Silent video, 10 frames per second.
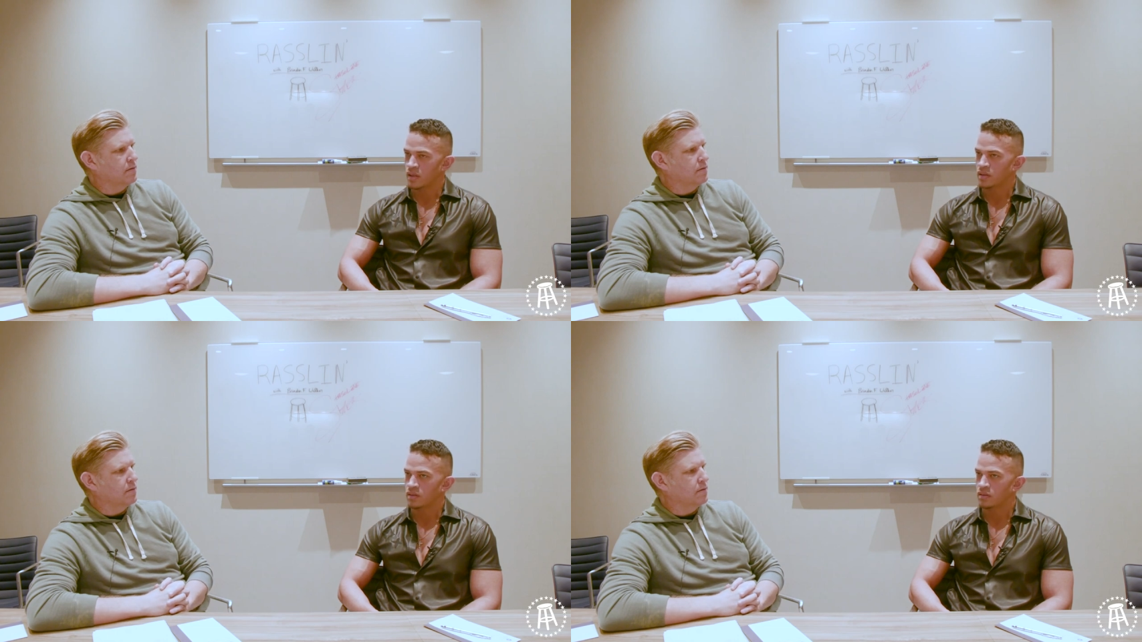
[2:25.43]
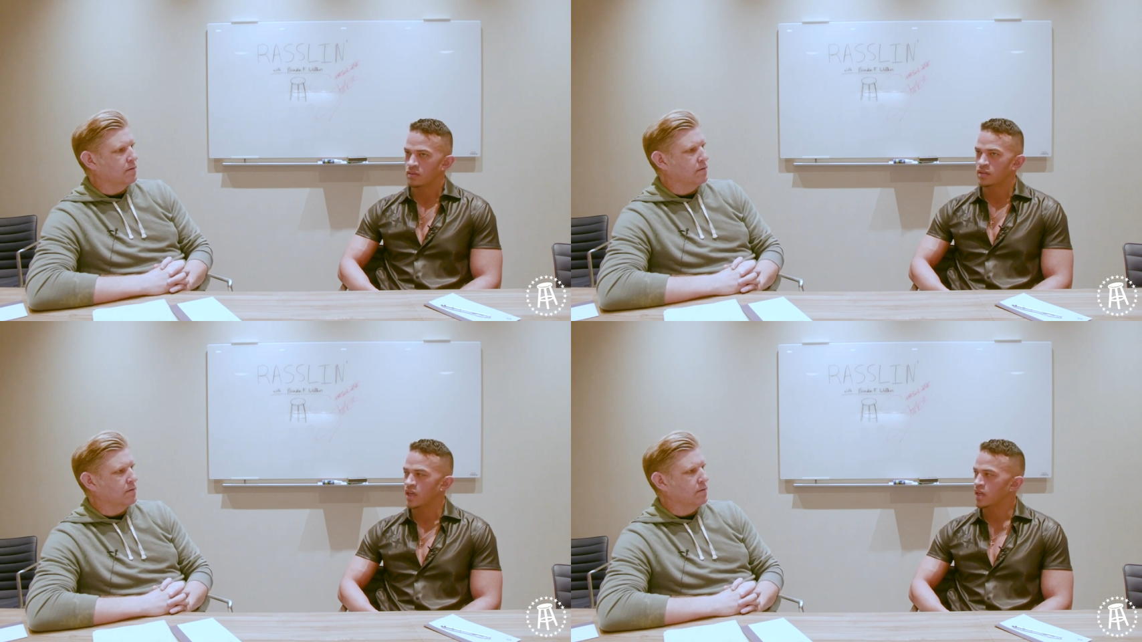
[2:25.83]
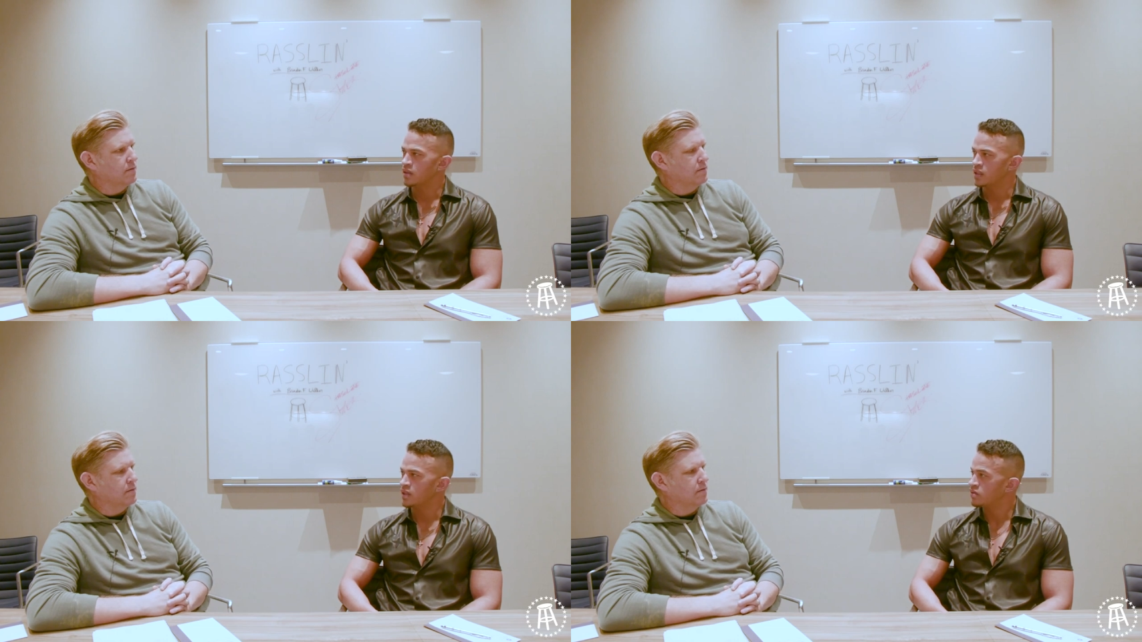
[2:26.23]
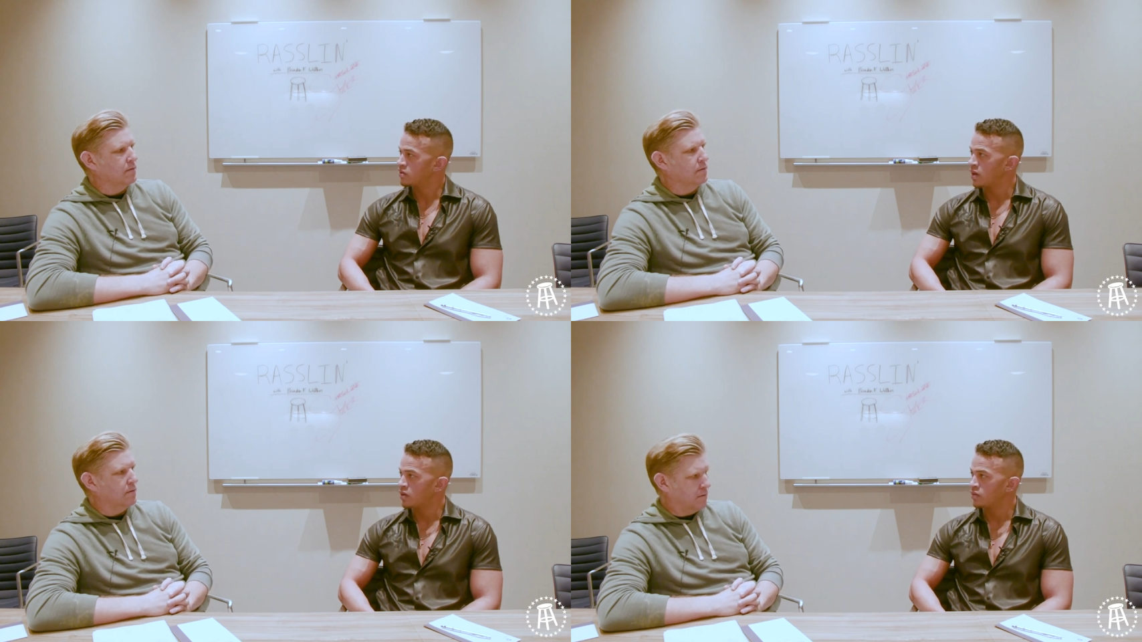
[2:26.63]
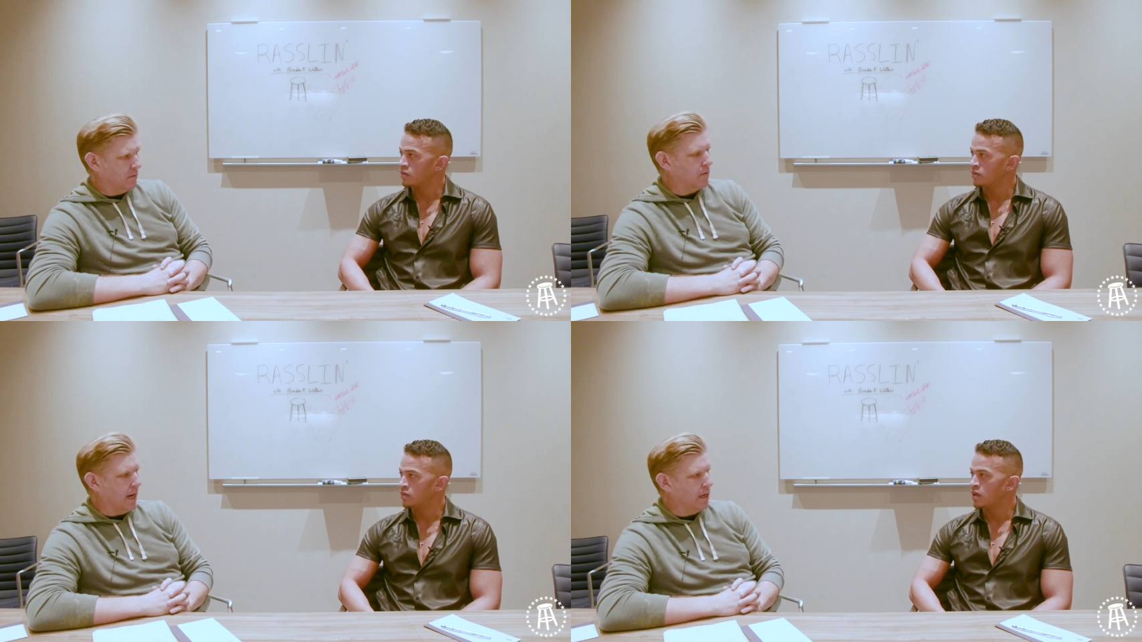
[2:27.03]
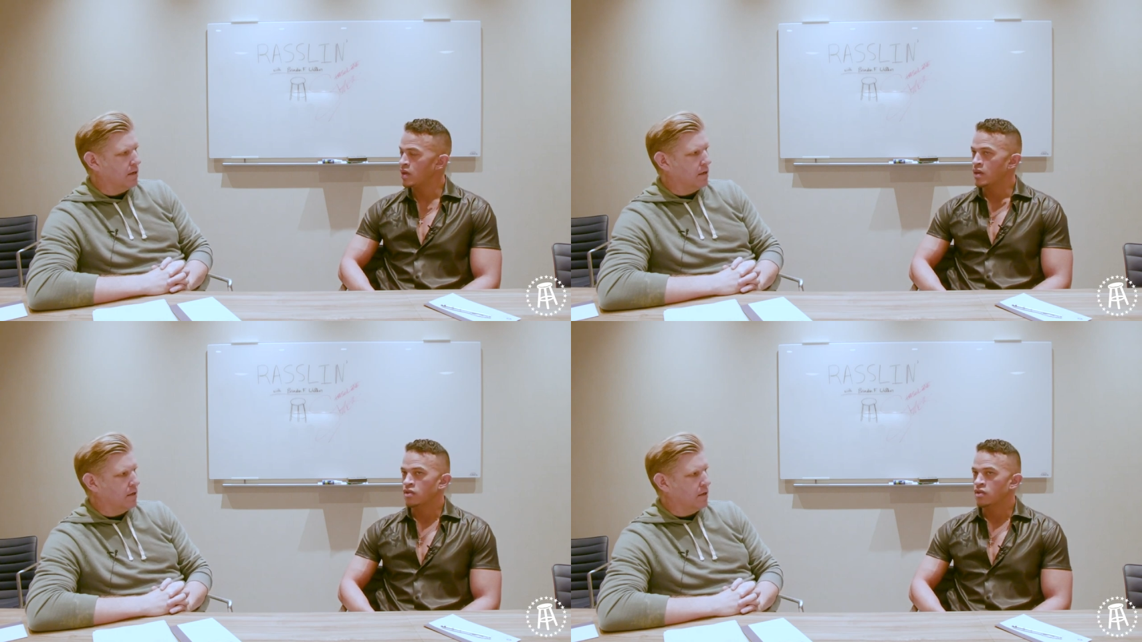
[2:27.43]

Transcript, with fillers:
Speaker 1: They just taking things slow. Right.